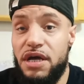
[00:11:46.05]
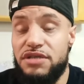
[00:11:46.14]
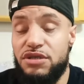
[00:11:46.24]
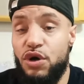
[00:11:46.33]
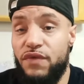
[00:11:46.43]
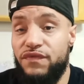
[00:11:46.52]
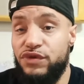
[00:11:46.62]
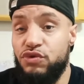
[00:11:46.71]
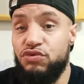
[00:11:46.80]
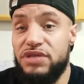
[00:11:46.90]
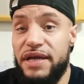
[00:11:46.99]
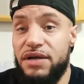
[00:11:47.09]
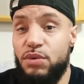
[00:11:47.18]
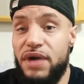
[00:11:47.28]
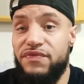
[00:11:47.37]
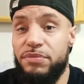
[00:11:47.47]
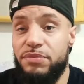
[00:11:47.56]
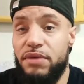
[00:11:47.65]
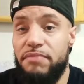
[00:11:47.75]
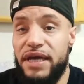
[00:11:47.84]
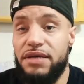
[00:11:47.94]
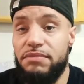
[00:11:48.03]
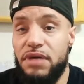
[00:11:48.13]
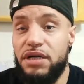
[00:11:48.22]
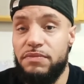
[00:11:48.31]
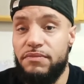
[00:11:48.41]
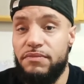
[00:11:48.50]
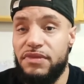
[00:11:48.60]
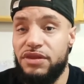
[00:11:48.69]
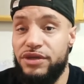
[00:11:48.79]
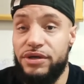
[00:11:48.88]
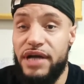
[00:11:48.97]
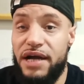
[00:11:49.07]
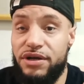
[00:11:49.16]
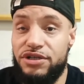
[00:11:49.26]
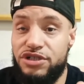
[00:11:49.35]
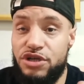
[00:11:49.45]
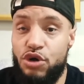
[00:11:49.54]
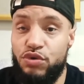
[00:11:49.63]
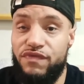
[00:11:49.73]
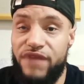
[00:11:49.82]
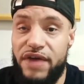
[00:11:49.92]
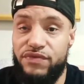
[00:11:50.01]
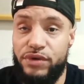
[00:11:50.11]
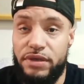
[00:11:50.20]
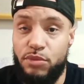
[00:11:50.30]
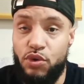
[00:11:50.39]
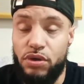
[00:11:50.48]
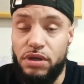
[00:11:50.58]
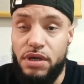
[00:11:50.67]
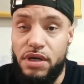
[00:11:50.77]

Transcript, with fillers: So if you take away from them making money, they're not going to show you favor anymore.